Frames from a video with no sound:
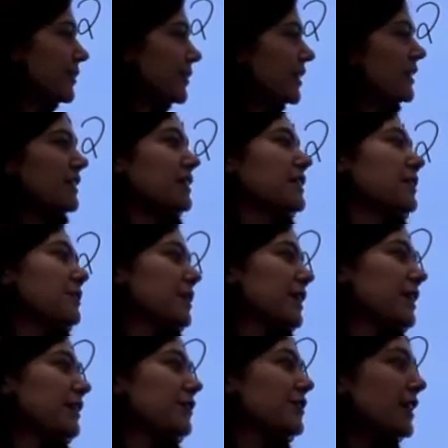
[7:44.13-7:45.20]
this is going to
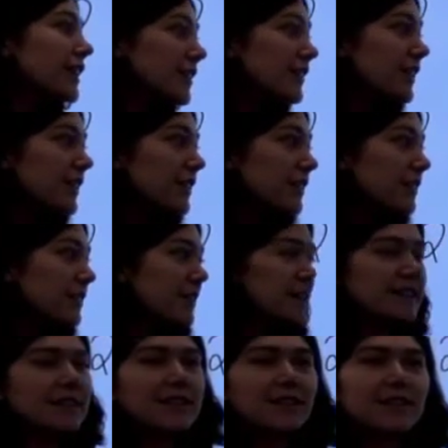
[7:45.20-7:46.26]
be greater than or equal
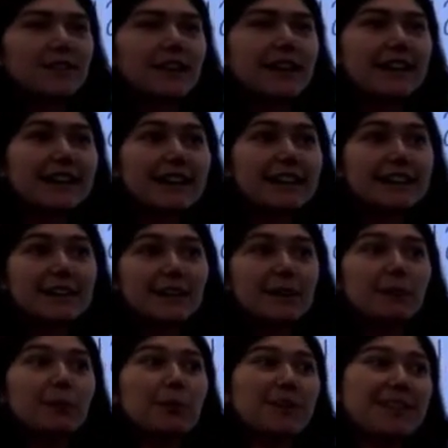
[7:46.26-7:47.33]
19, so like
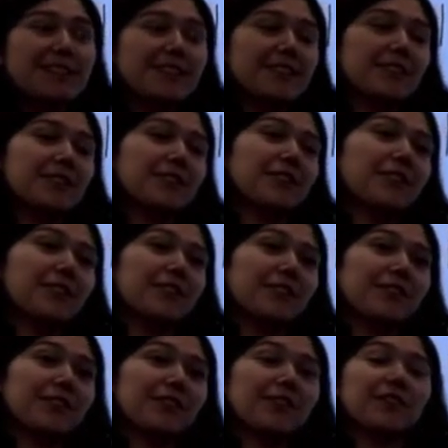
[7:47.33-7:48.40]

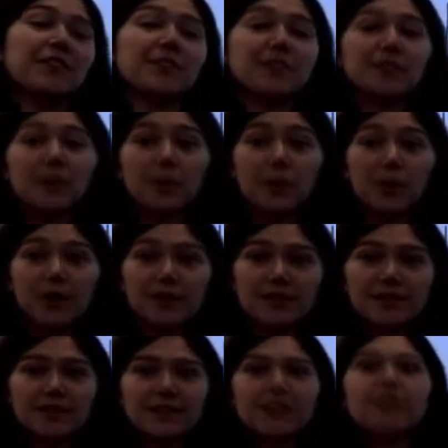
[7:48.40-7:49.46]

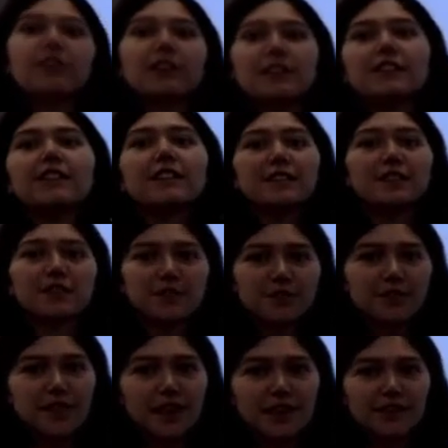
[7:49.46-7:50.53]
19.000001, right? It's going to
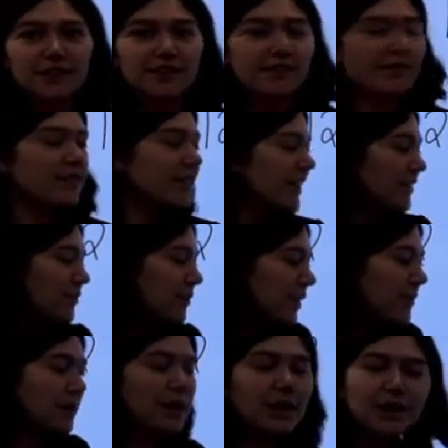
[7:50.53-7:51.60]
include that. So that's
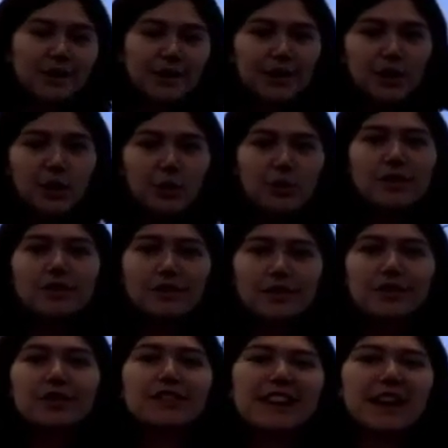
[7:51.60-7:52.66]
why we
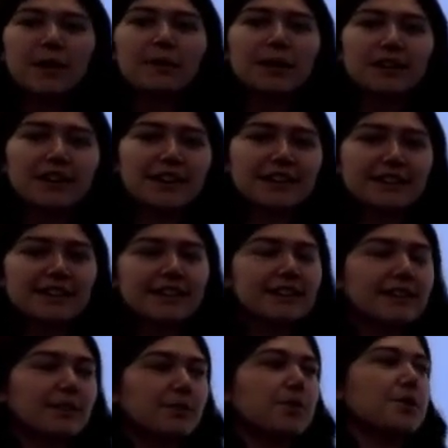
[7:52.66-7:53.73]
still think about 19 as
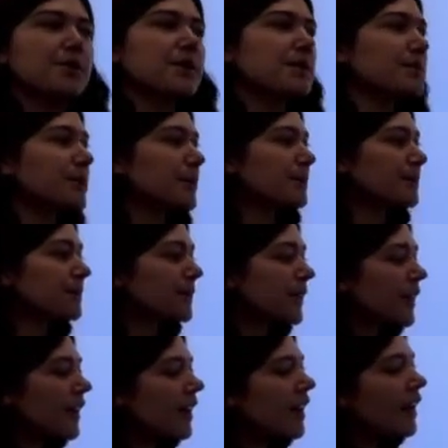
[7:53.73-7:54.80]
the important number.
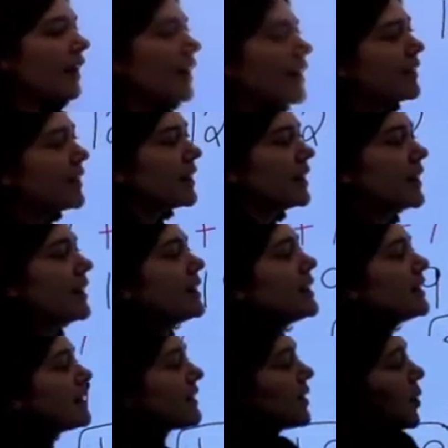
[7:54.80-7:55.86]
And then again,
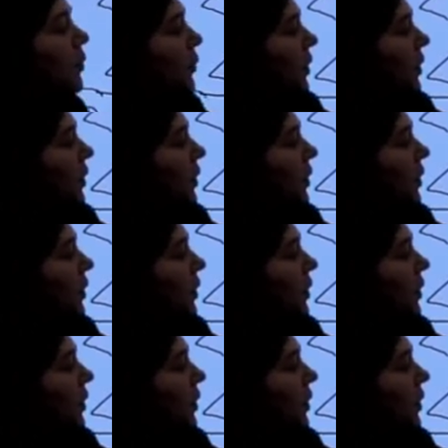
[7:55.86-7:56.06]
it's